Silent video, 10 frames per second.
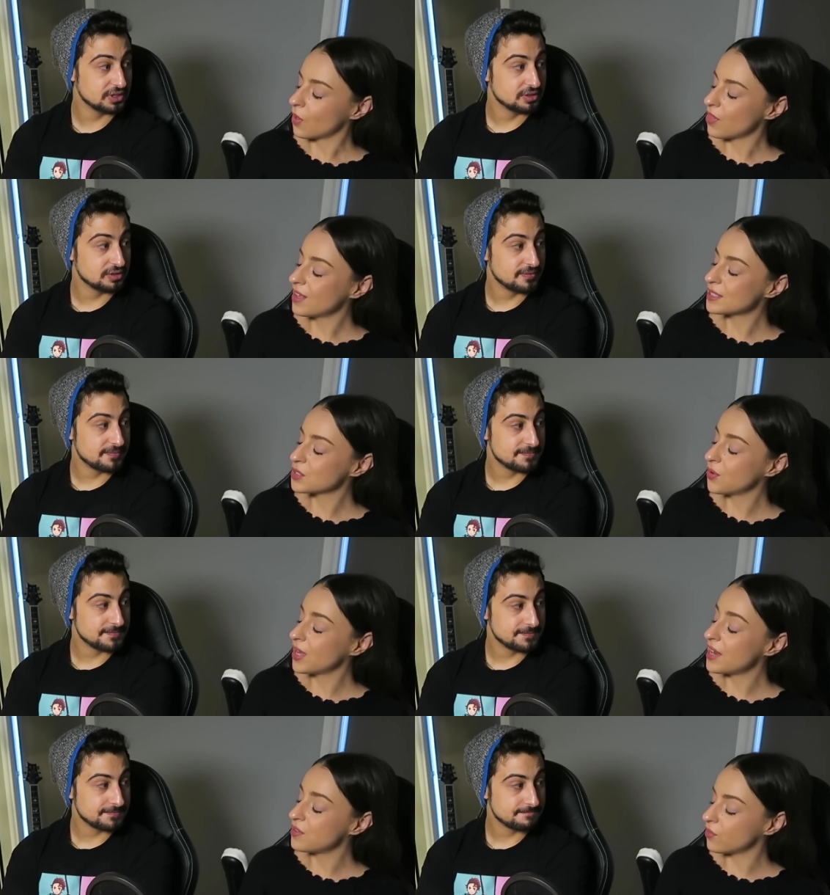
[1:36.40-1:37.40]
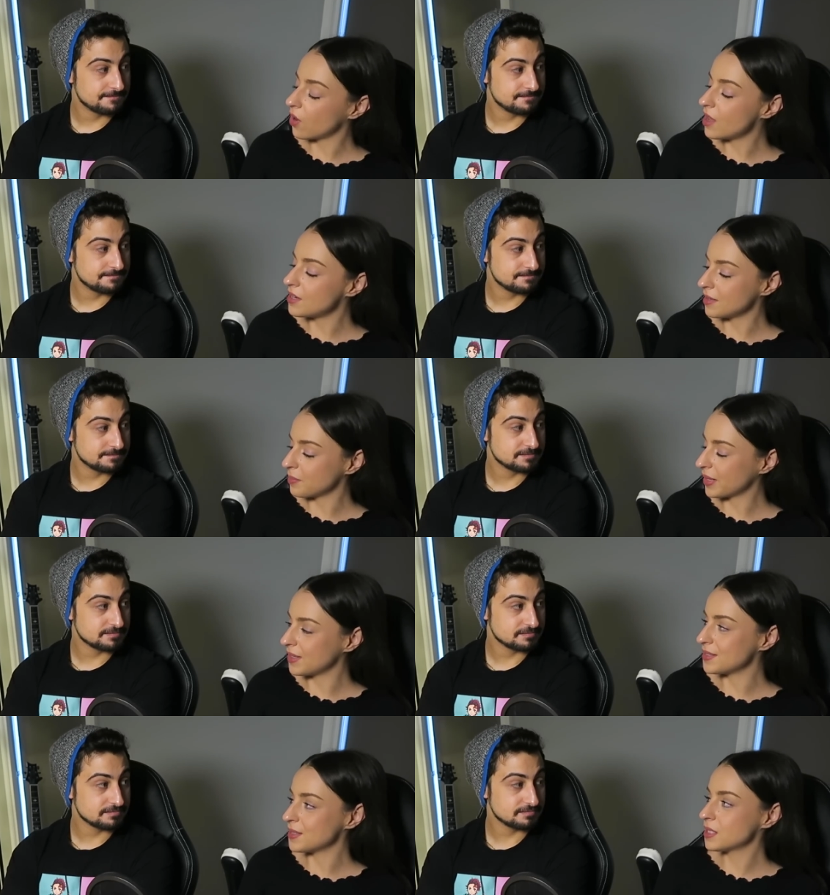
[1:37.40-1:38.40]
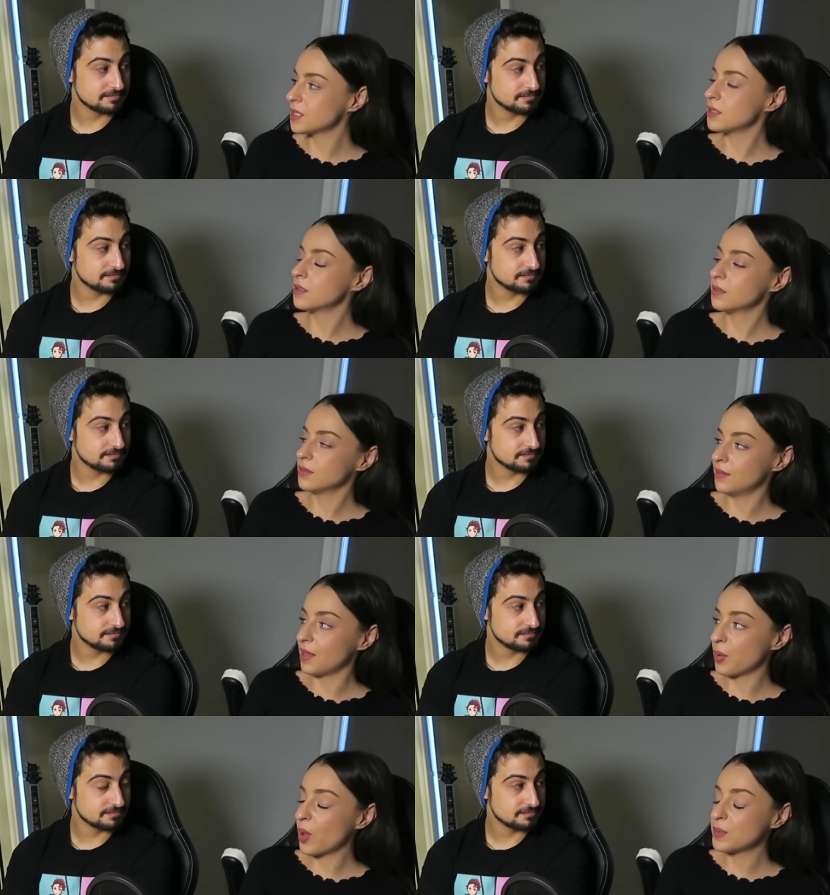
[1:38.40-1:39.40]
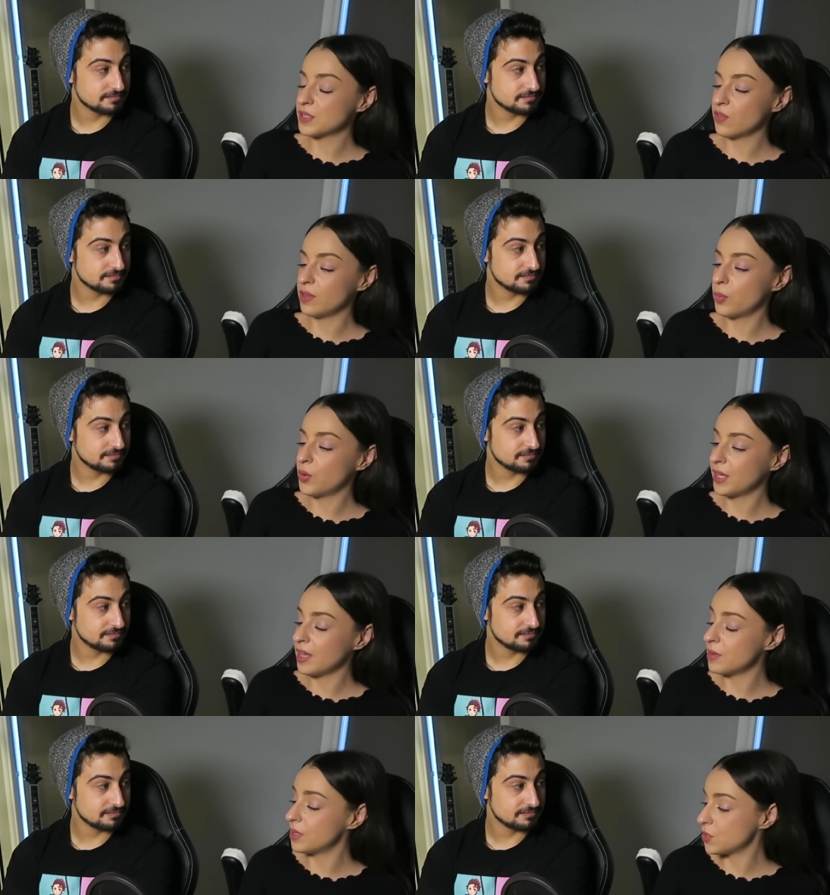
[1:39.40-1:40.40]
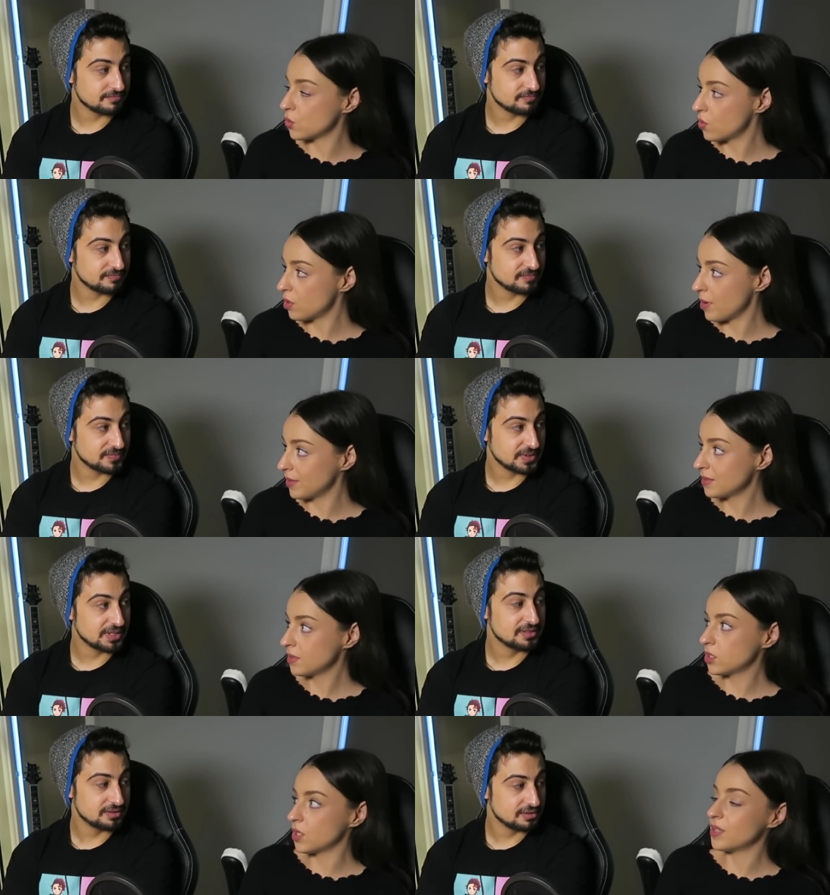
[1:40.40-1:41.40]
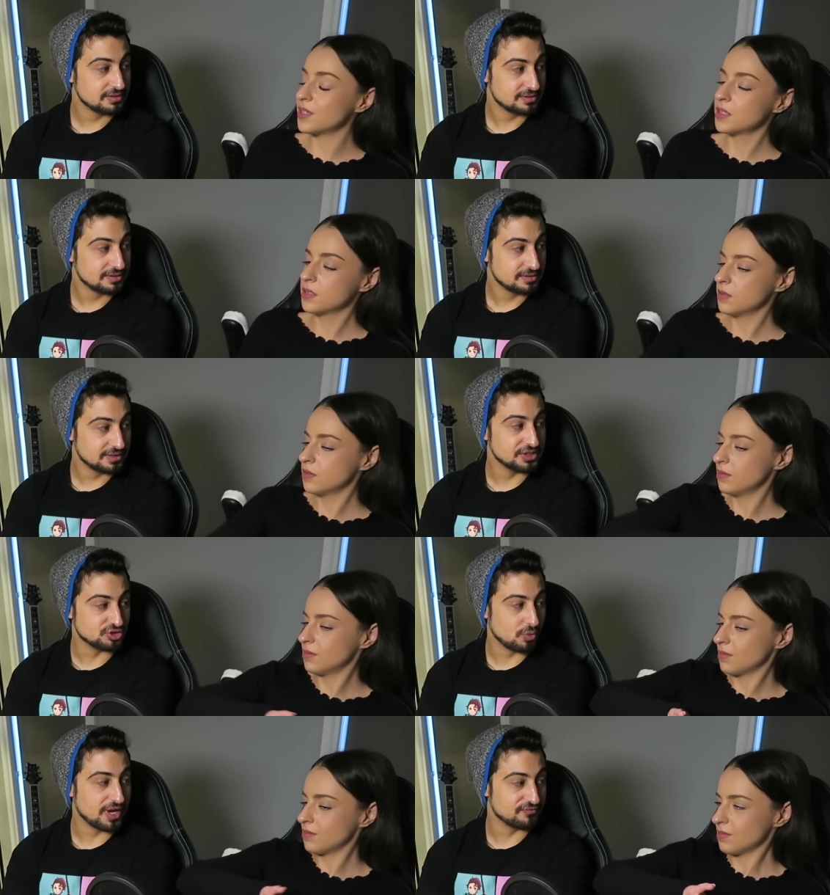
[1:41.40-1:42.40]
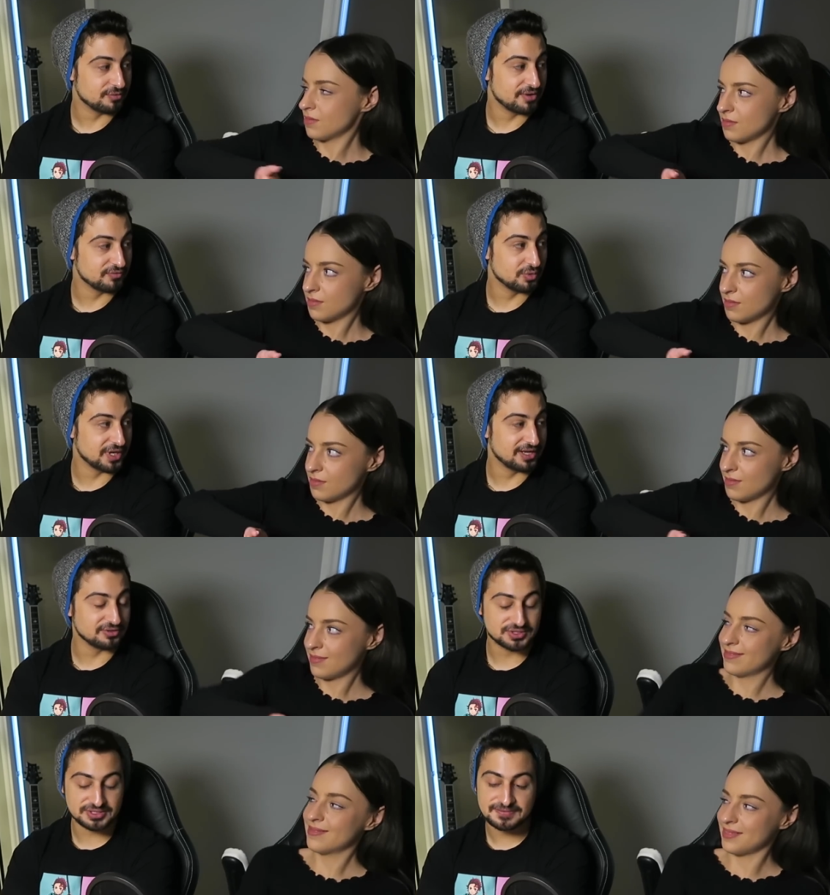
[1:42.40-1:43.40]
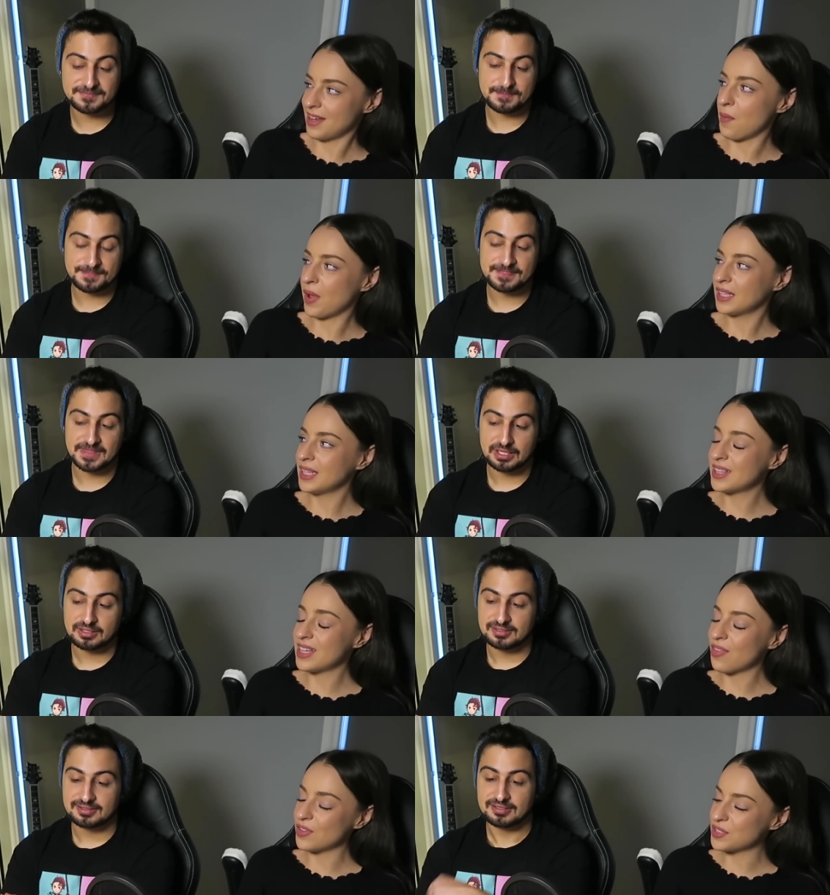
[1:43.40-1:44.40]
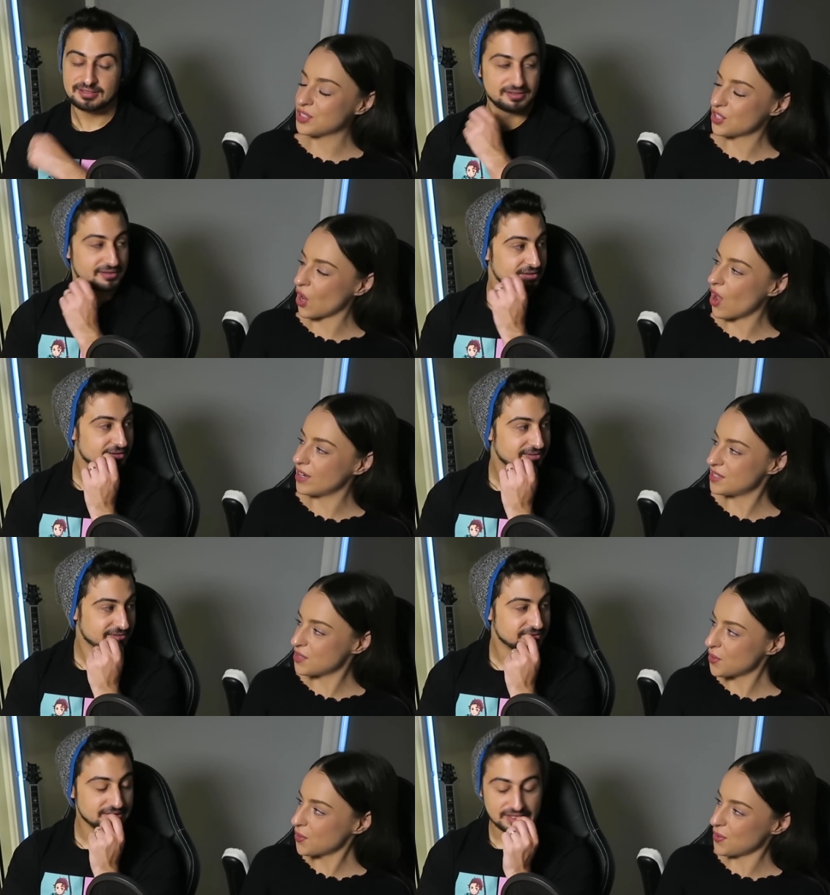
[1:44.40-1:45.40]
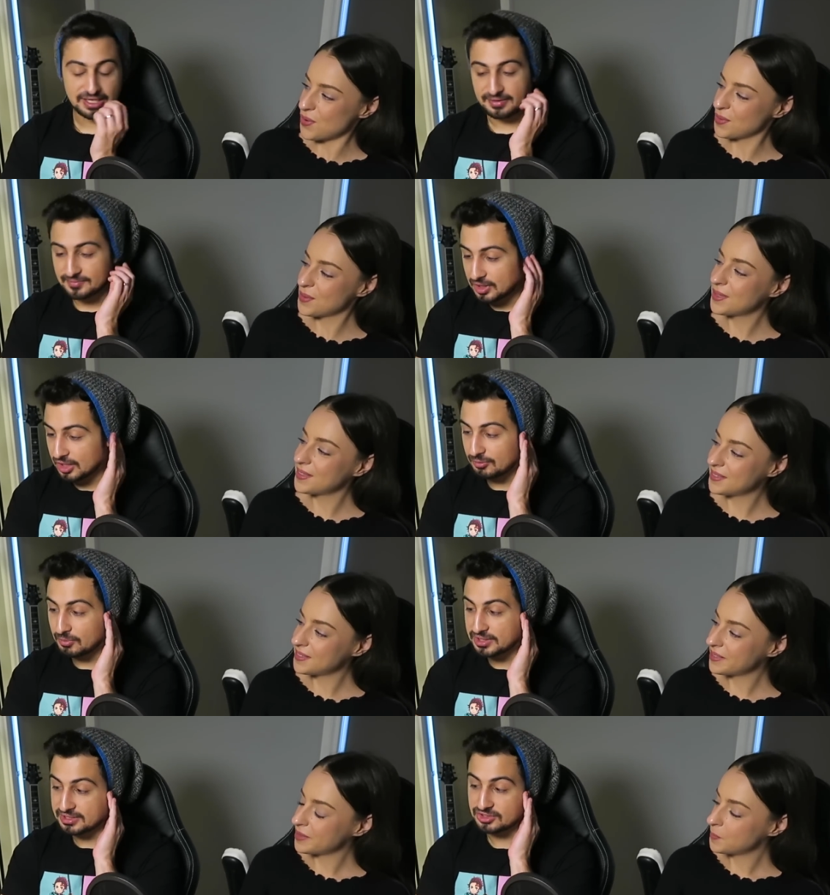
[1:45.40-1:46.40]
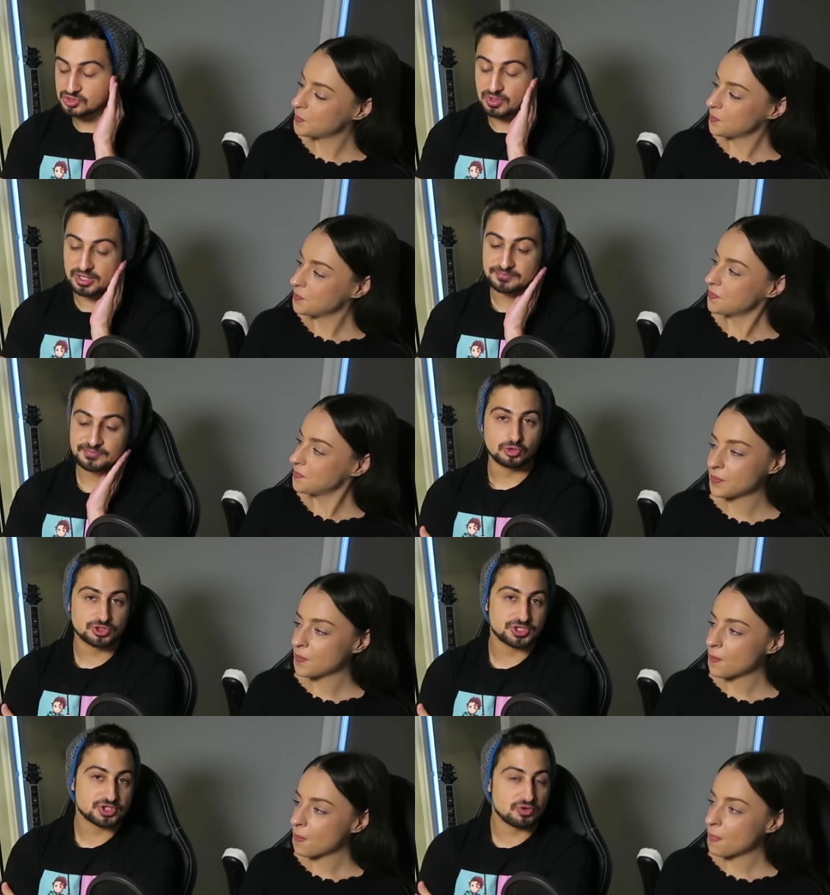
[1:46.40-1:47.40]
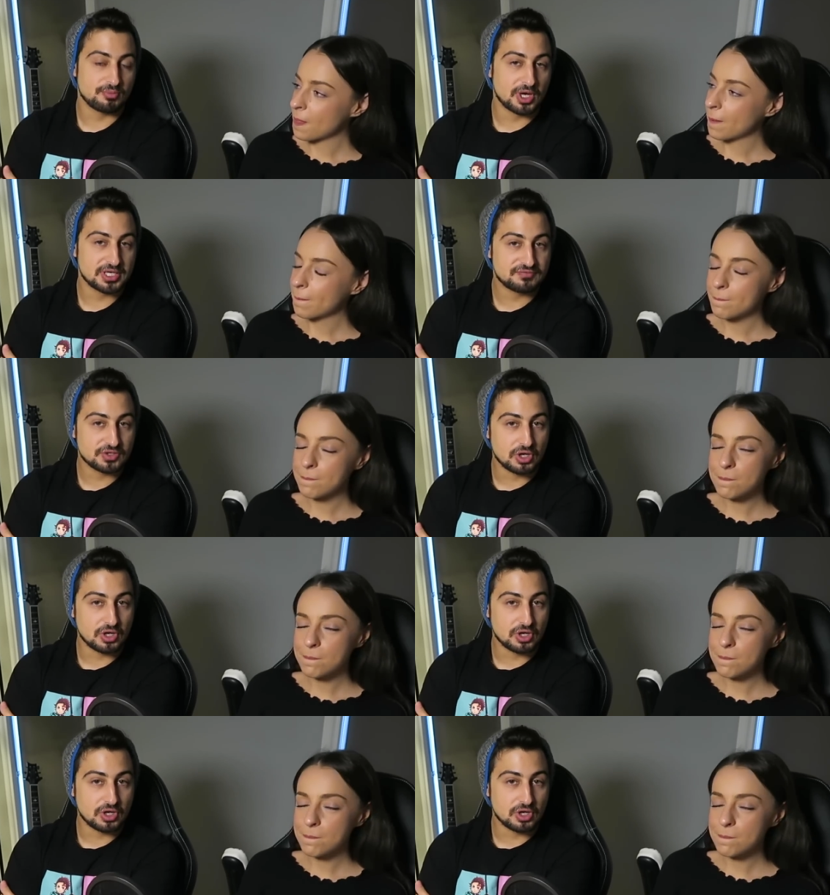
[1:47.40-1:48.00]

Speaker 1: I think it's creative writing because they're purposefully putting him in the tournament so that
Speaker 2: he's away from everyone else.
Speaker 1: Yeah, we can let the others shine too.
Speaker 2: Yeah, I don't mind it as well. Also, just a reminder, if